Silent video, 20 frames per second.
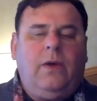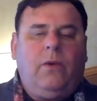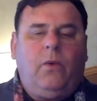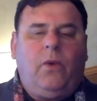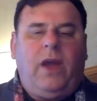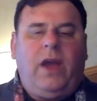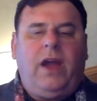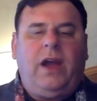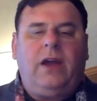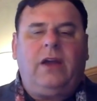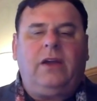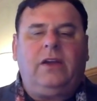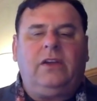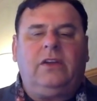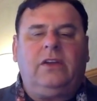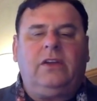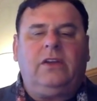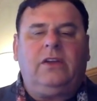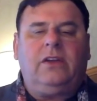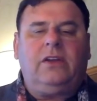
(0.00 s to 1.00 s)
where
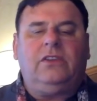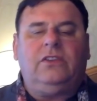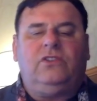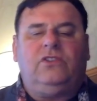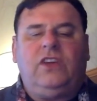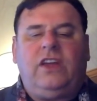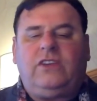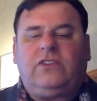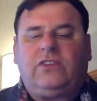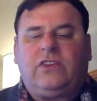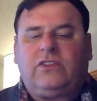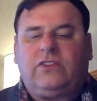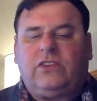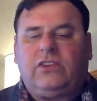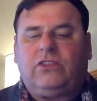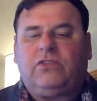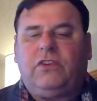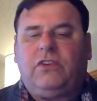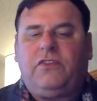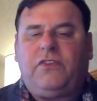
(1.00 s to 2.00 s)

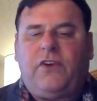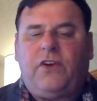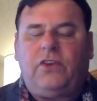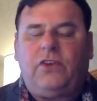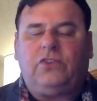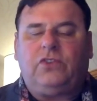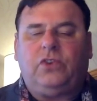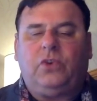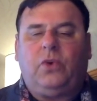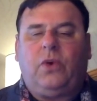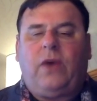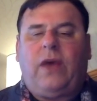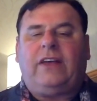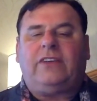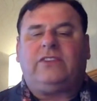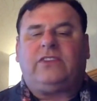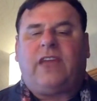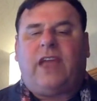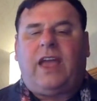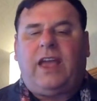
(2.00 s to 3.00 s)
Jesus is referred to
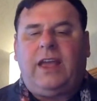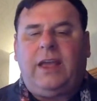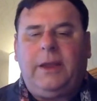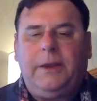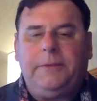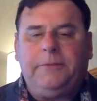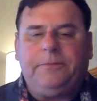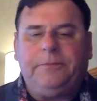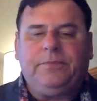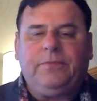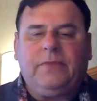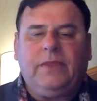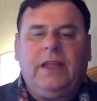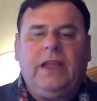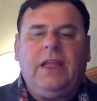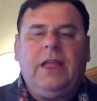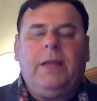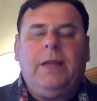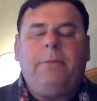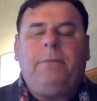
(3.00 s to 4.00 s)
as a
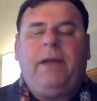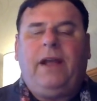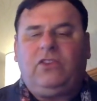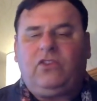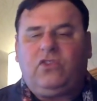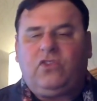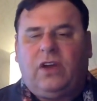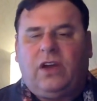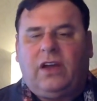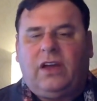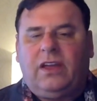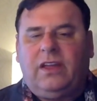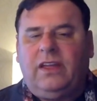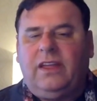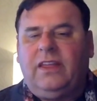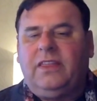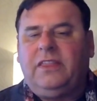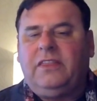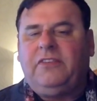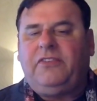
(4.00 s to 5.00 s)
Petra,
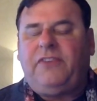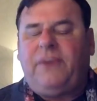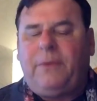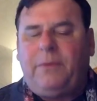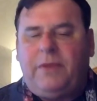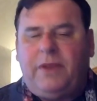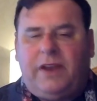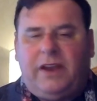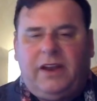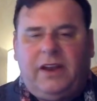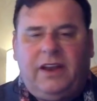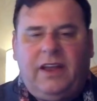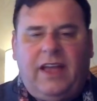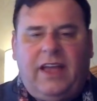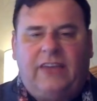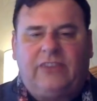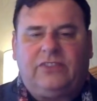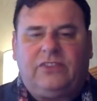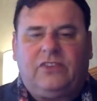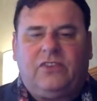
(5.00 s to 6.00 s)
the feminine,
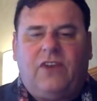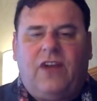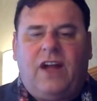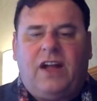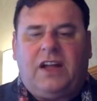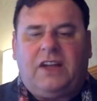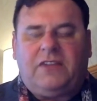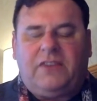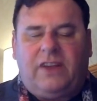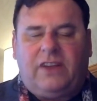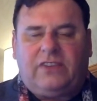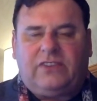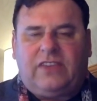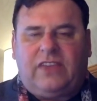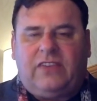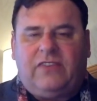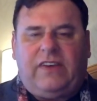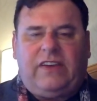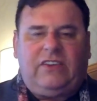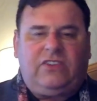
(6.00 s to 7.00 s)
as the rock of our
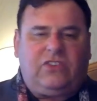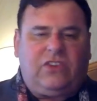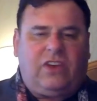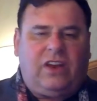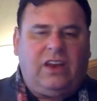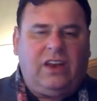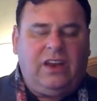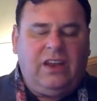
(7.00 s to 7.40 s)
salvation.